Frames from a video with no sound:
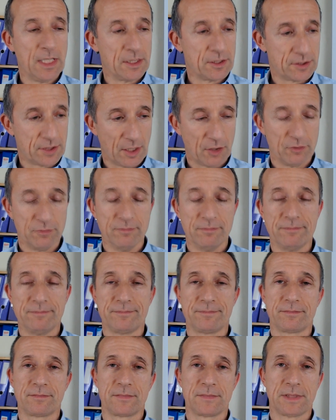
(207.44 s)
So
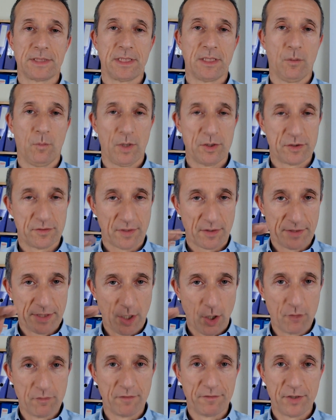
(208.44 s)
once you've done the
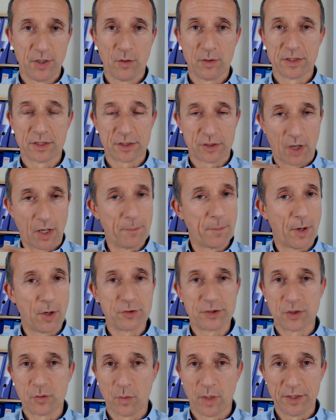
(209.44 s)
overview and
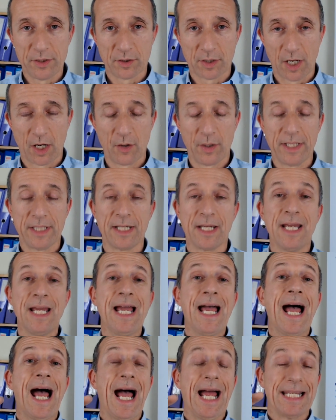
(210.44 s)
signposted where you're going
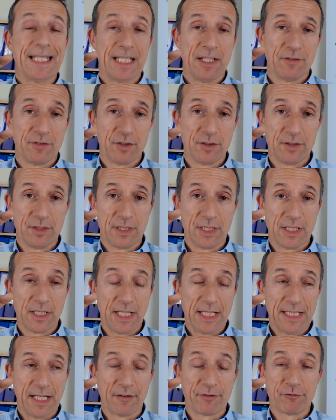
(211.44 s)
and given
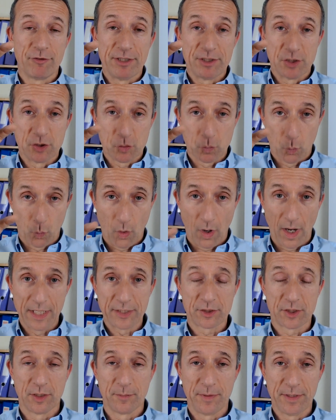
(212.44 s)
enough reasons why
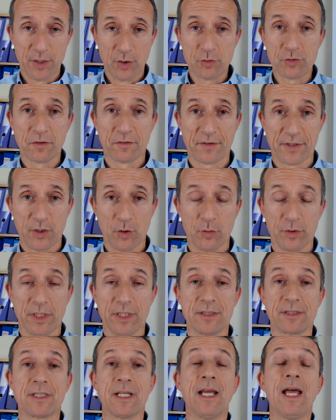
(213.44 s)
it's going to be useful for the
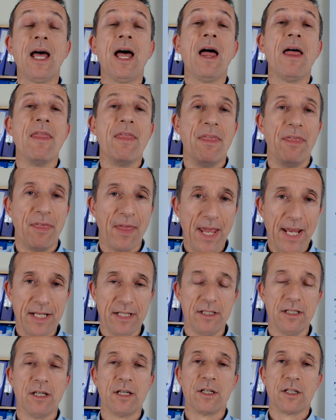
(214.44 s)
audience,
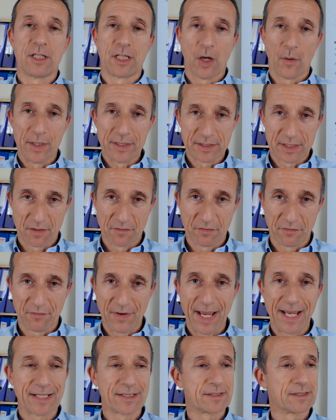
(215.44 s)
then go into the
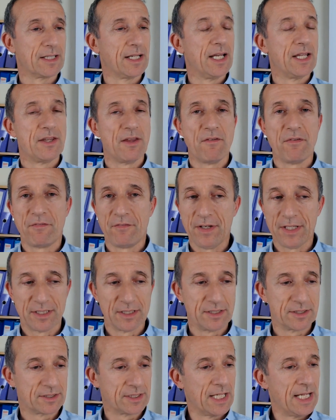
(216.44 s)
facts, the
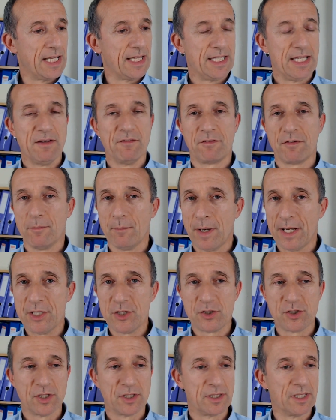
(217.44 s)
figures, the
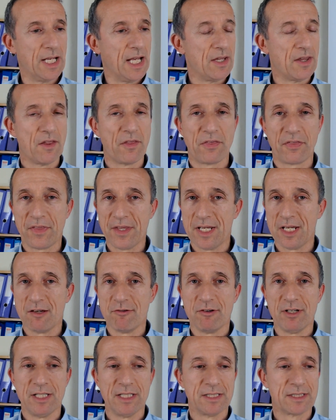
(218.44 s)
information, the
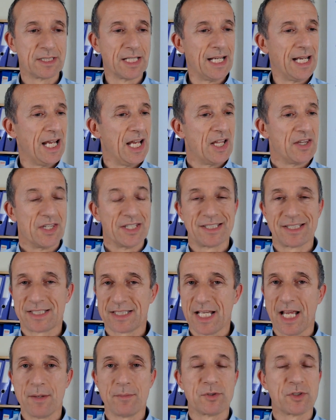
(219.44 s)
theories, the
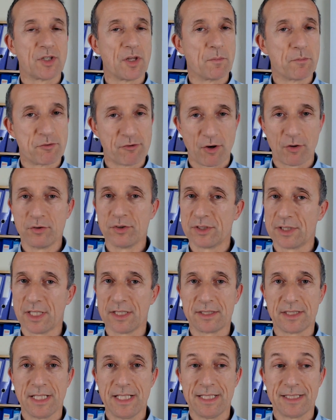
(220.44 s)
steps, the
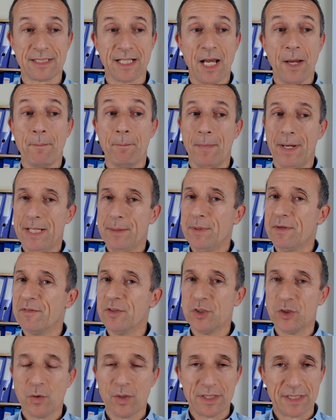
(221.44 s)
processes, maybe
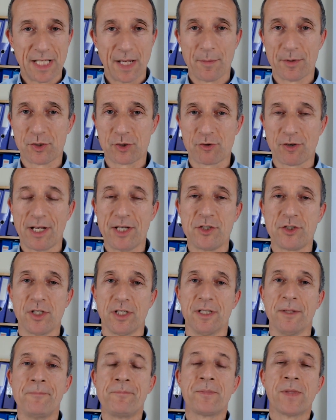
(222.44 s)
even do a
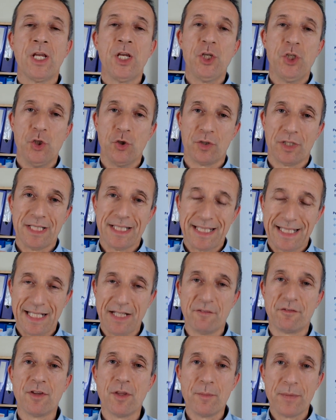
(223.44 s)
demonstration. You can
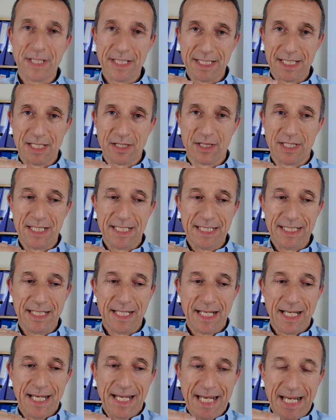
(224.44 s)
give them the
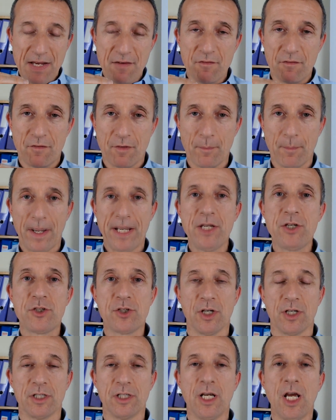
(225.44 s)

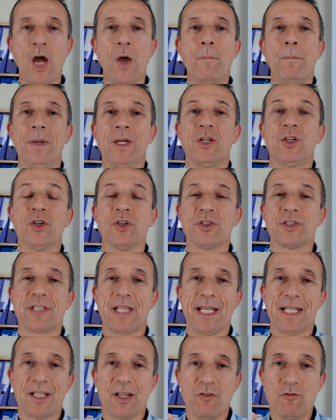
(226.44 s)
information because
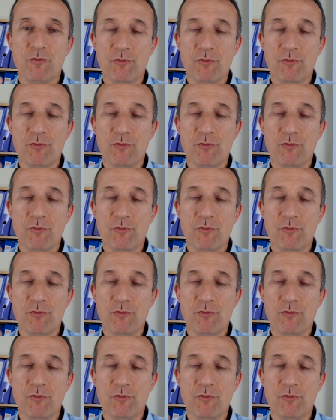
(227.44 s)
they